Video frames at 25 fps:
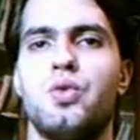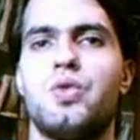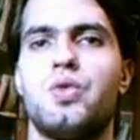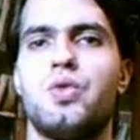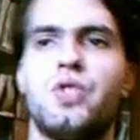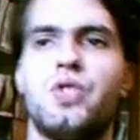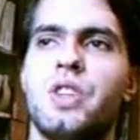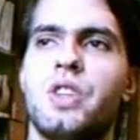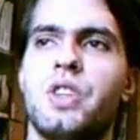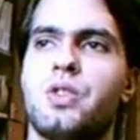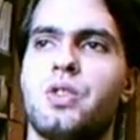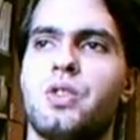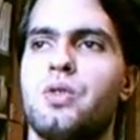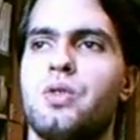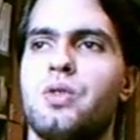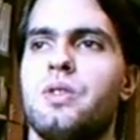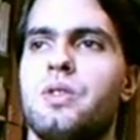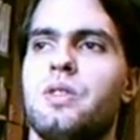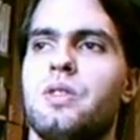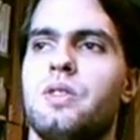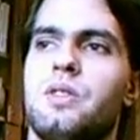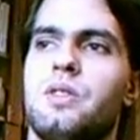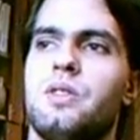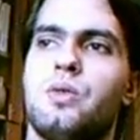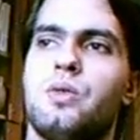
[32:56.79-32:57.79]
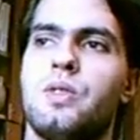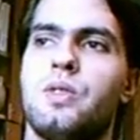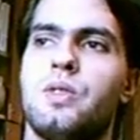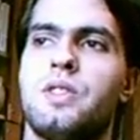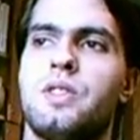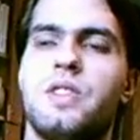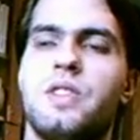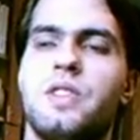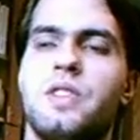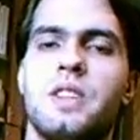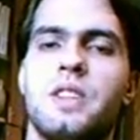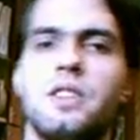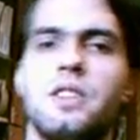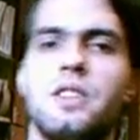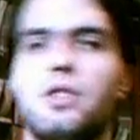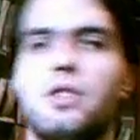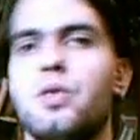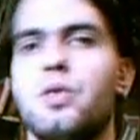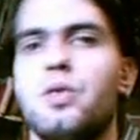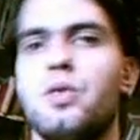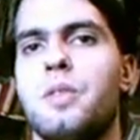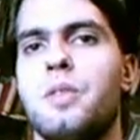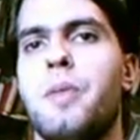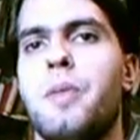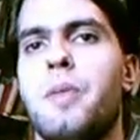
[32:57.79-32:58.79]
to stick to the
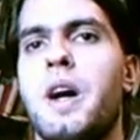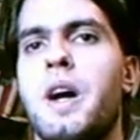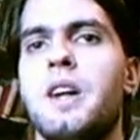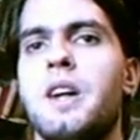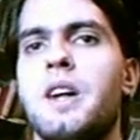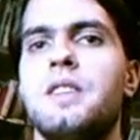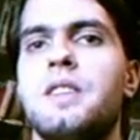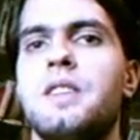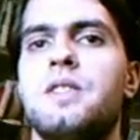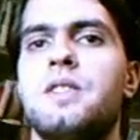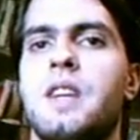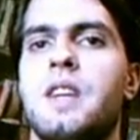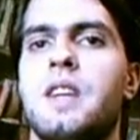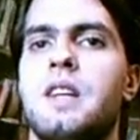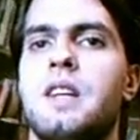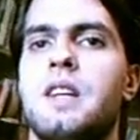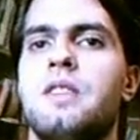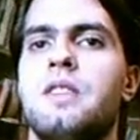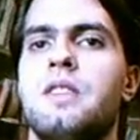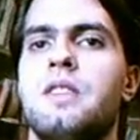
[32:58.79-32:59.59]
stickness to the past